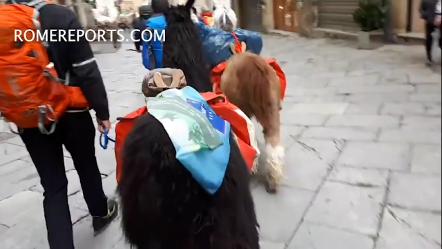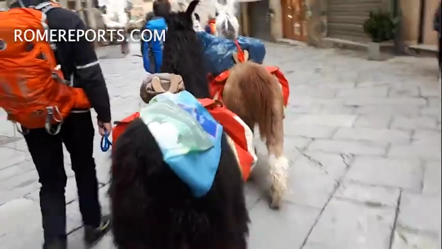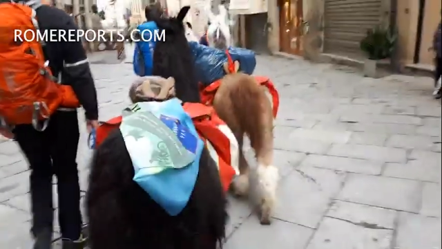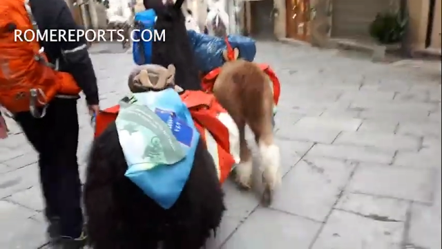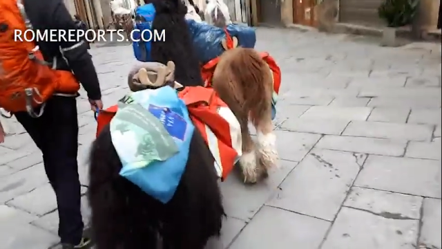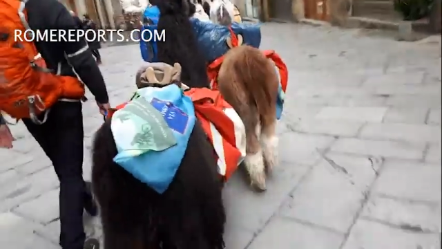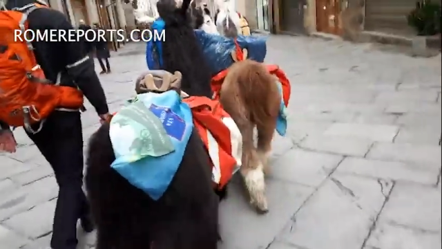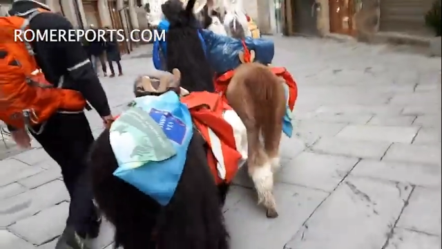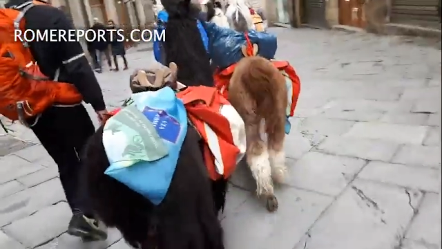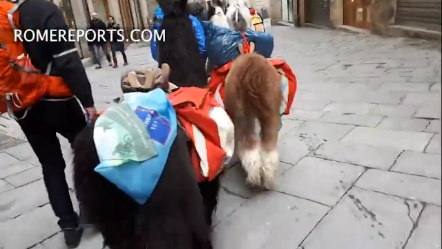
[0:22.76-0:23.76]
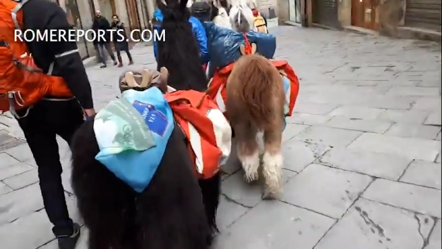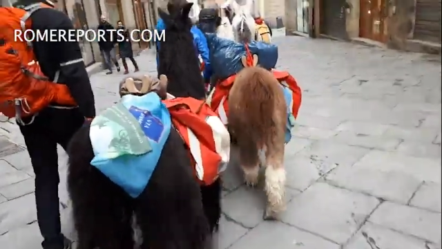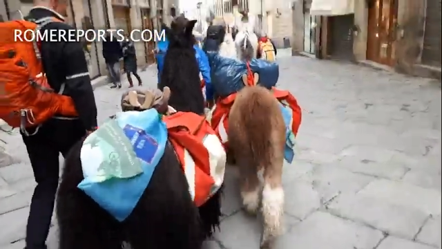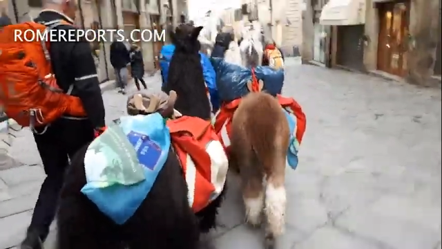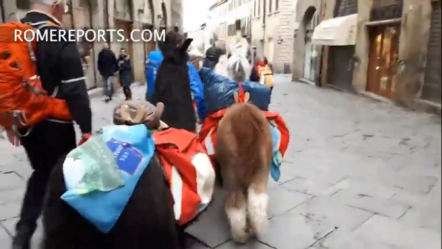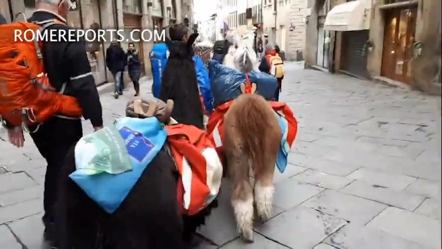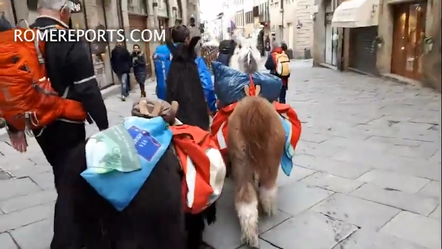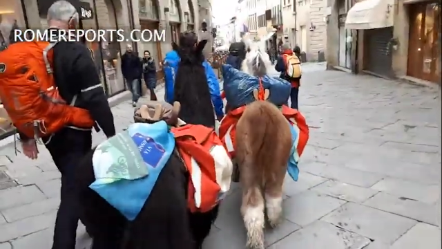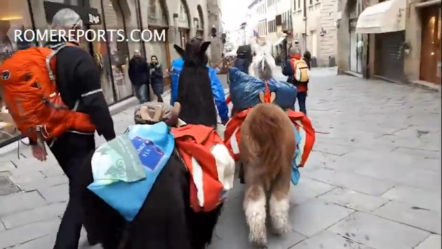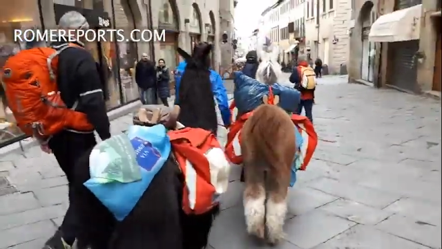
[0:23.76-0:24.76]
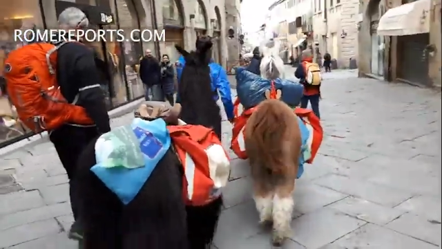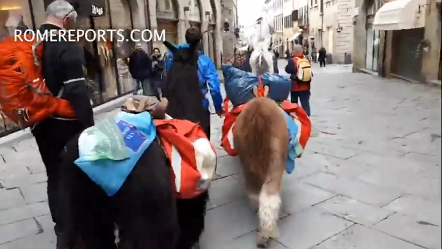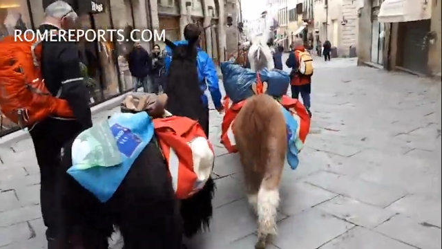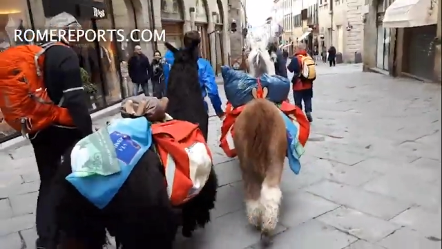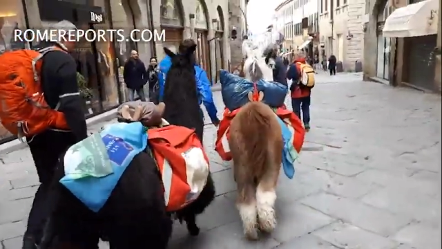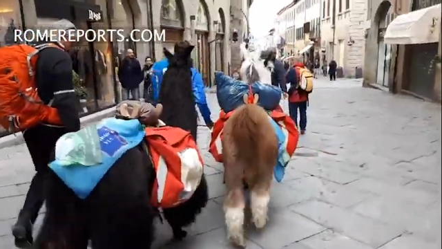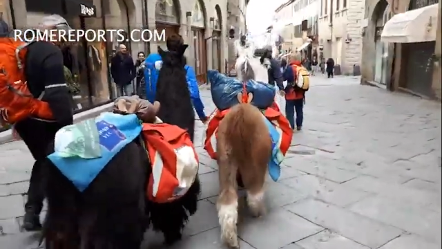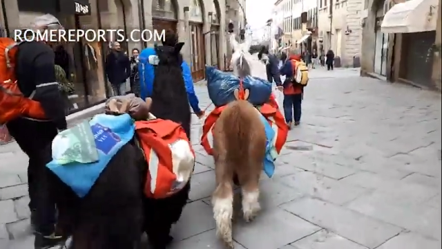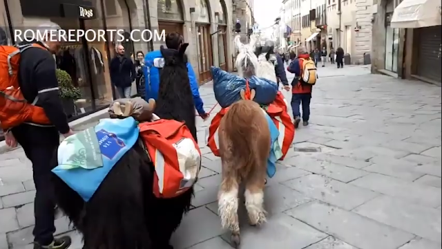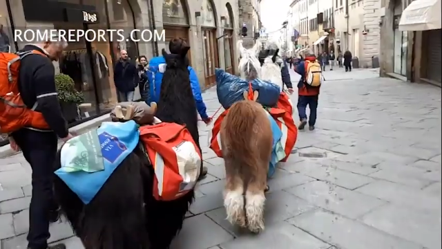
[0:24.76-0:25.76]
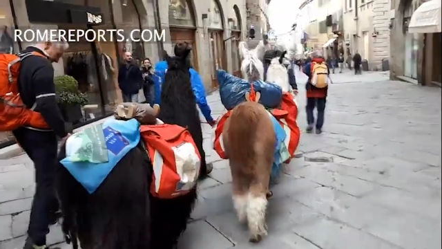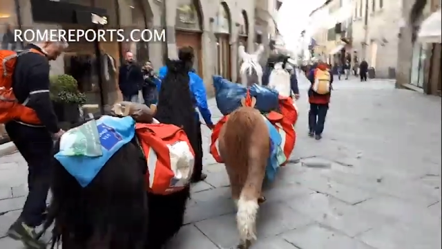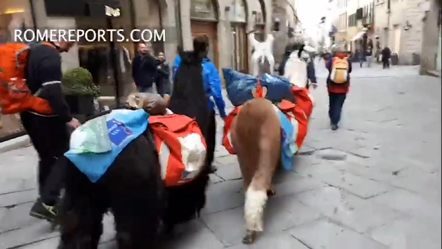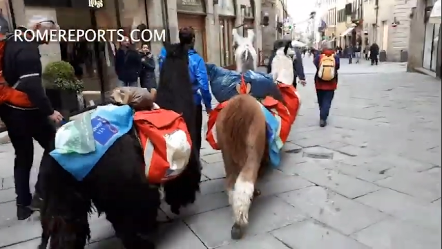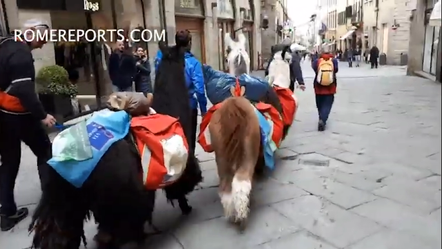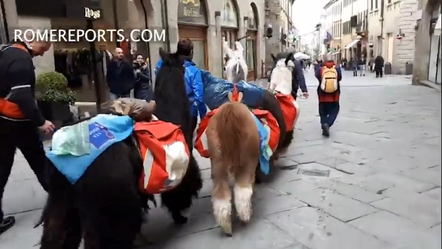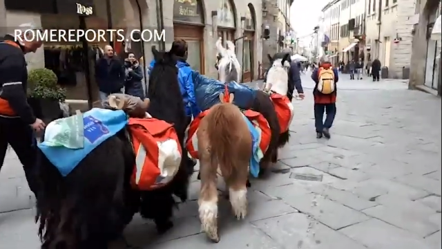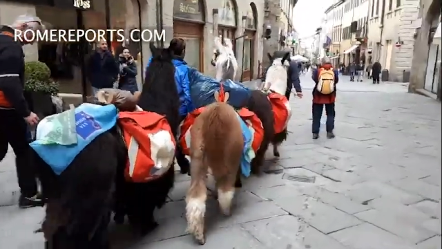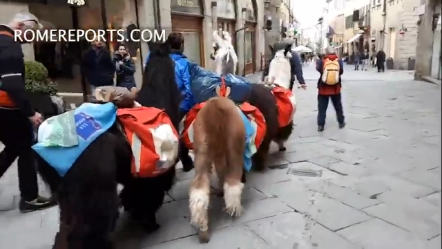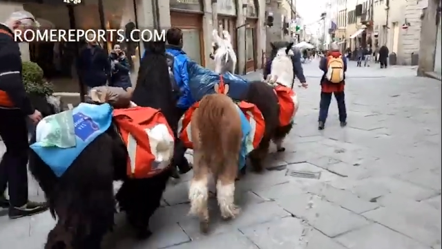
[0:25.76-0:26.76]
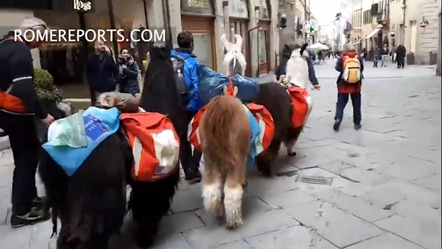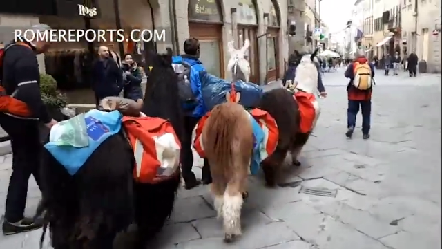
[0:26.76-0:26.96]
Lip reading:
[unreadable: no face in view]